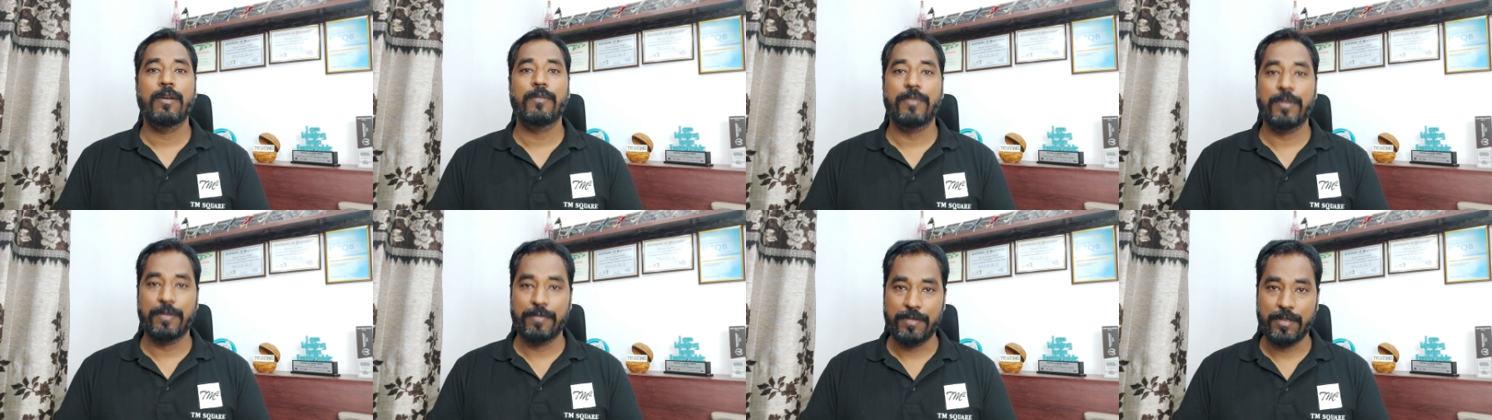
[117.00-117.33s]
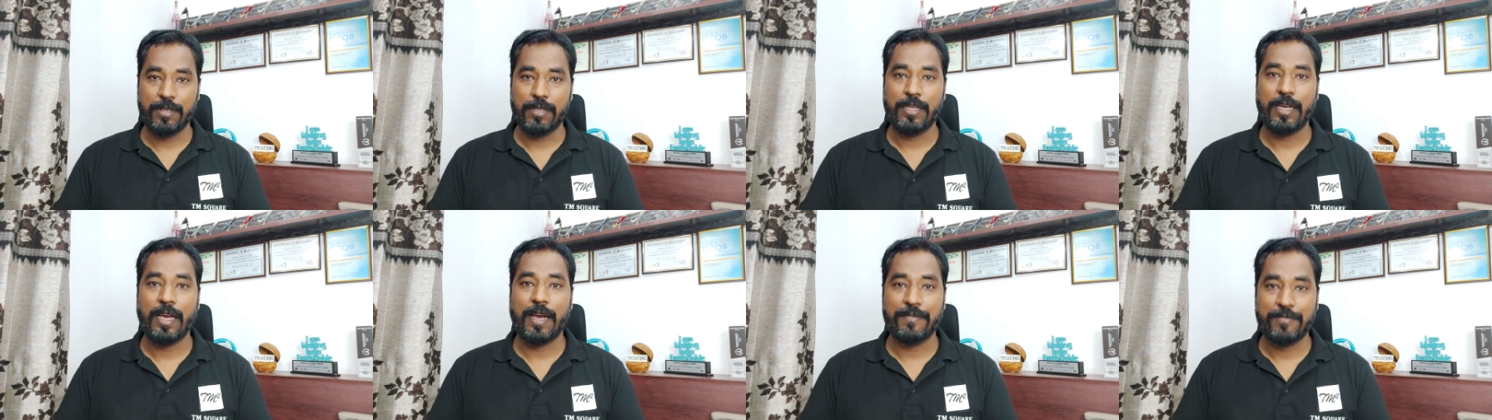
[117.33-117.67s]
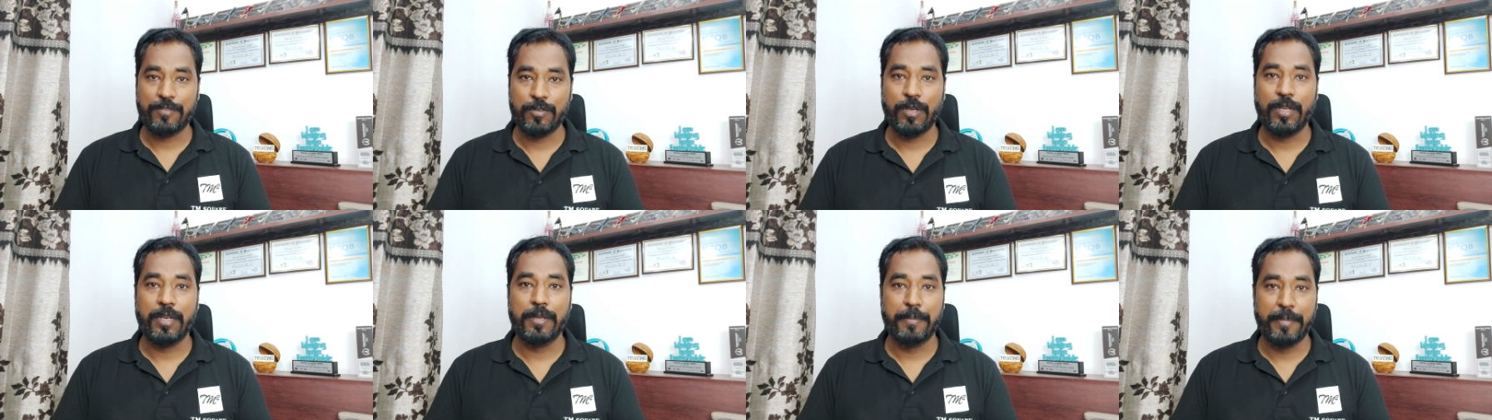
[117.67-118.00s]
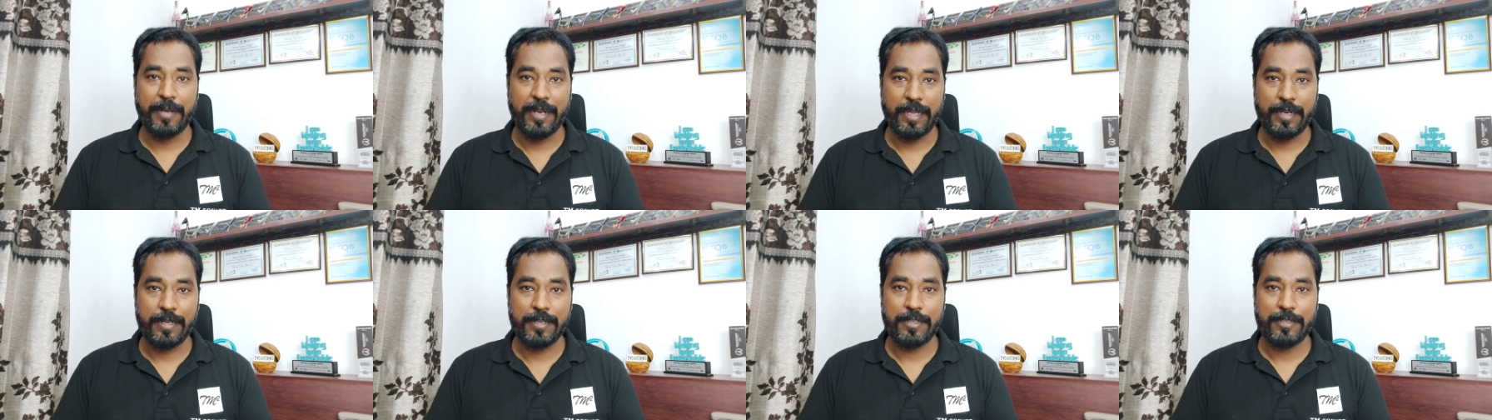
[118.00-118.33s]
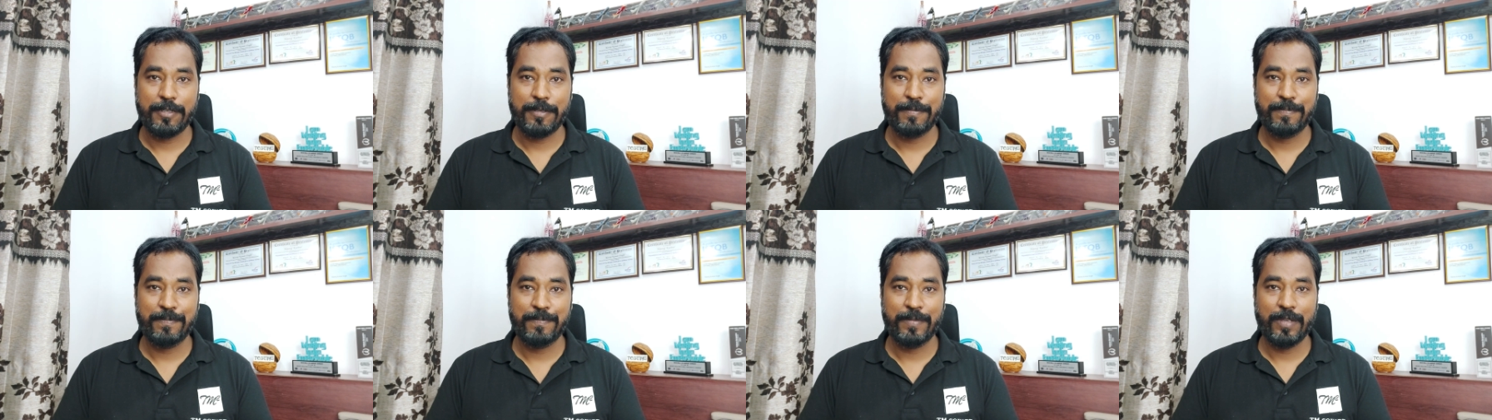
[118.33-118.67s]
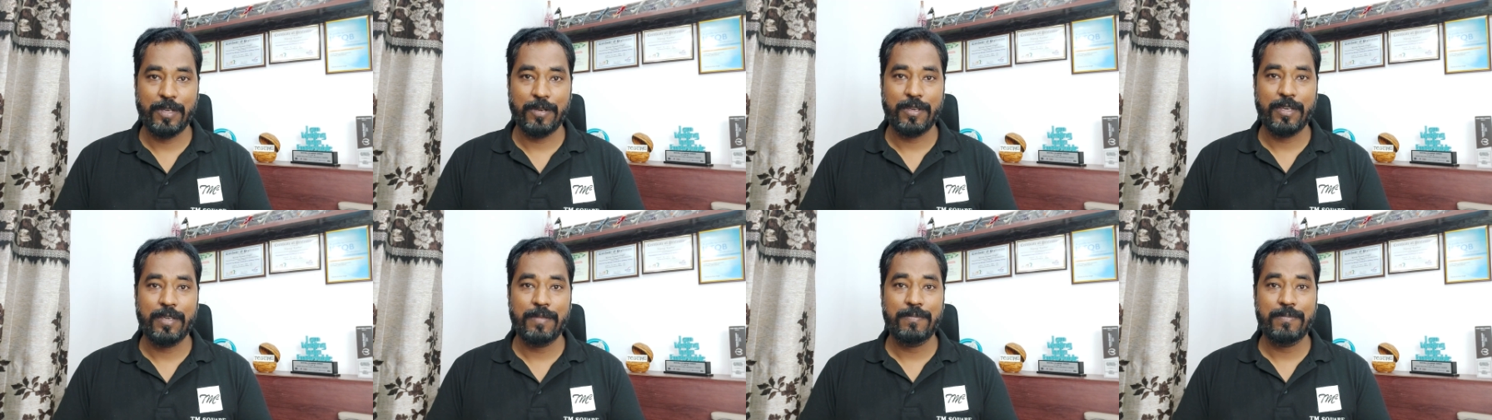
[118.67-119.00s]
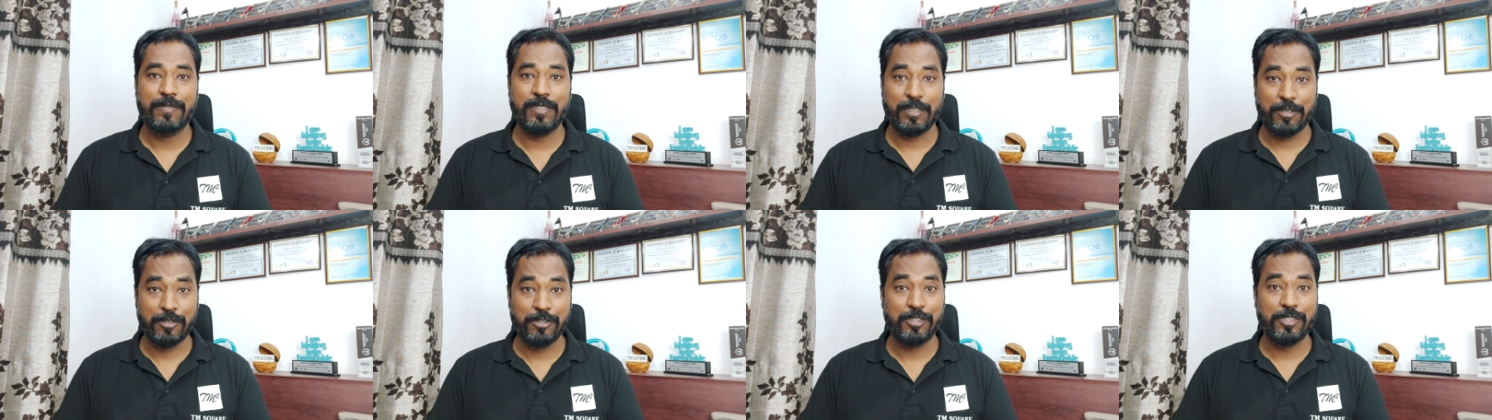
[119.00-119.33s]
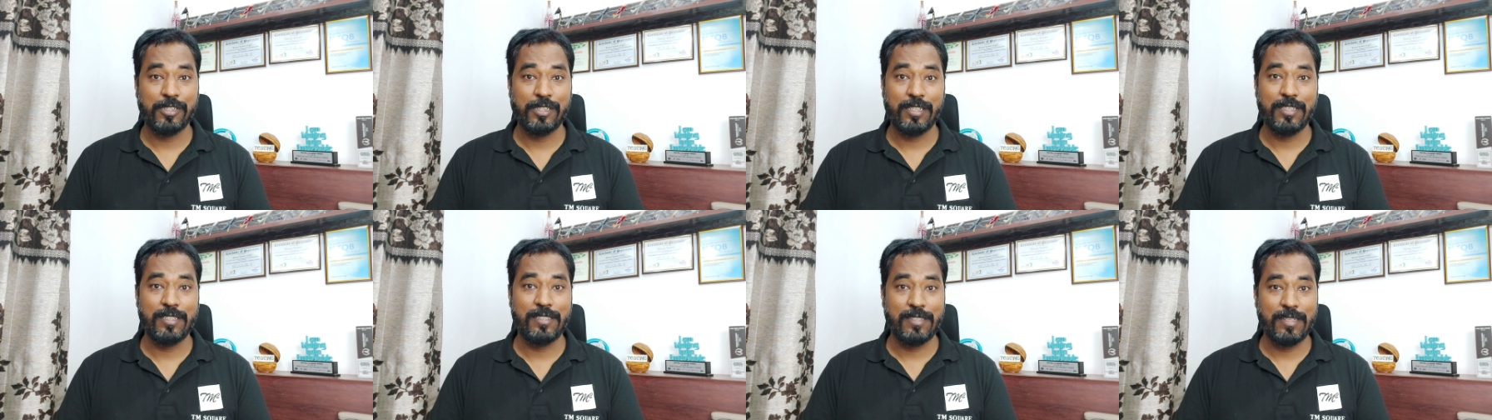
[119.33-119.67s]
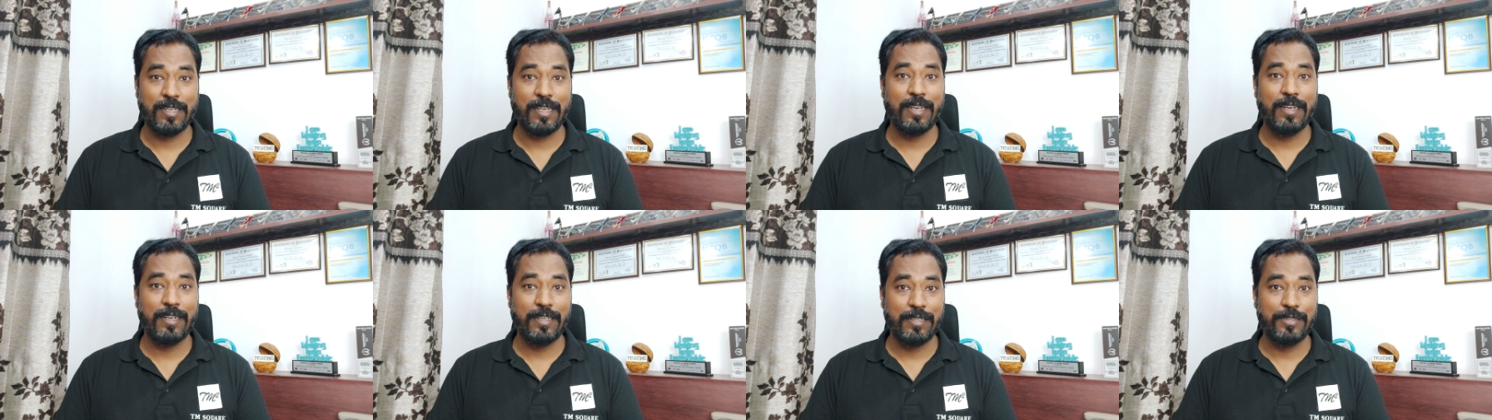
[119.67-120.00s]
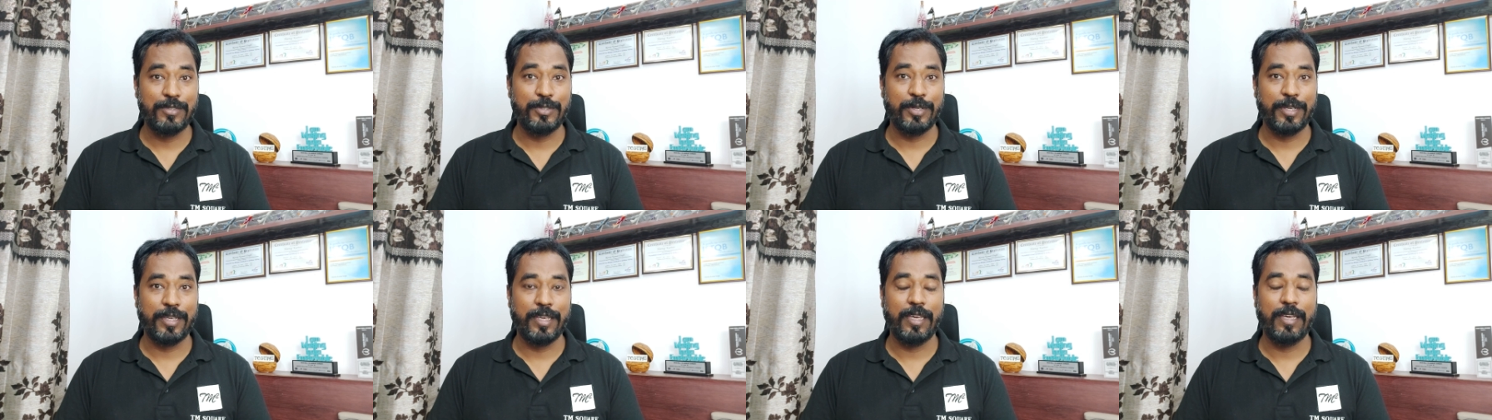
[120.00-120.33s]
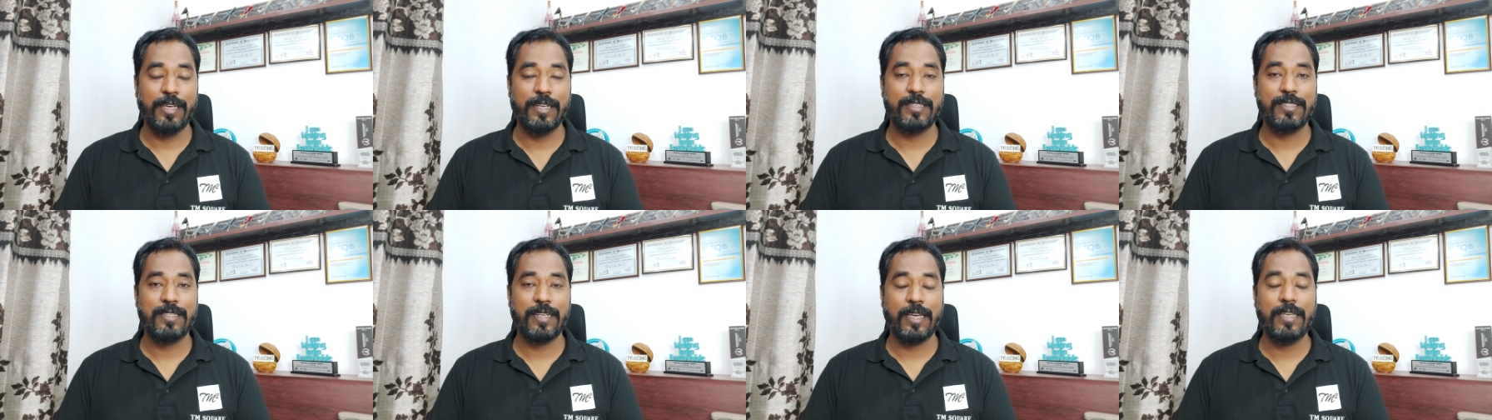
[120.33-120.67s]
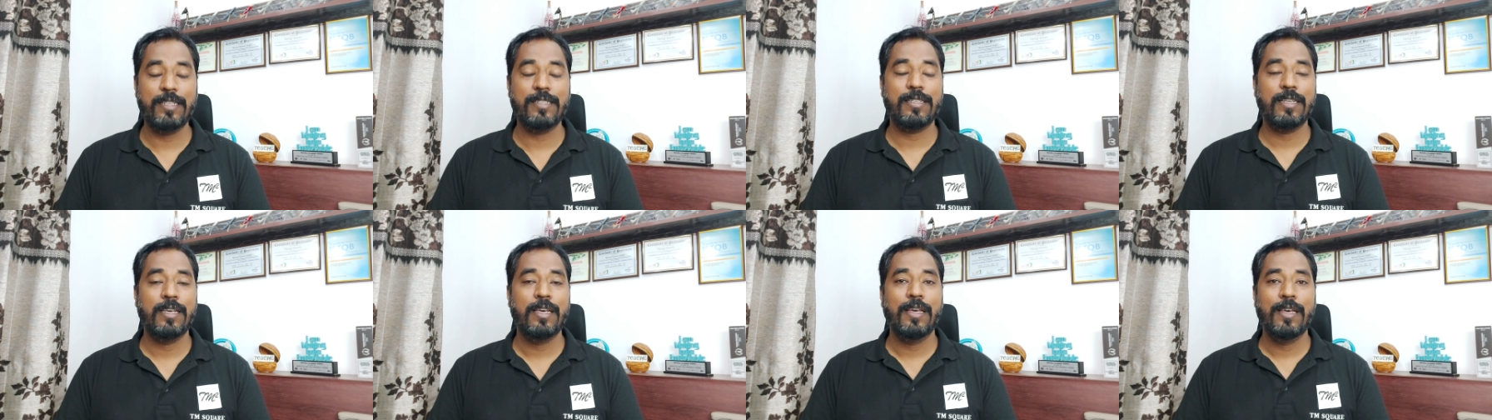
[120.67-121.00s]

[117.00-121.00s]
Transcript: we will have to eliminate it. Okay, the question is a little tricky. It says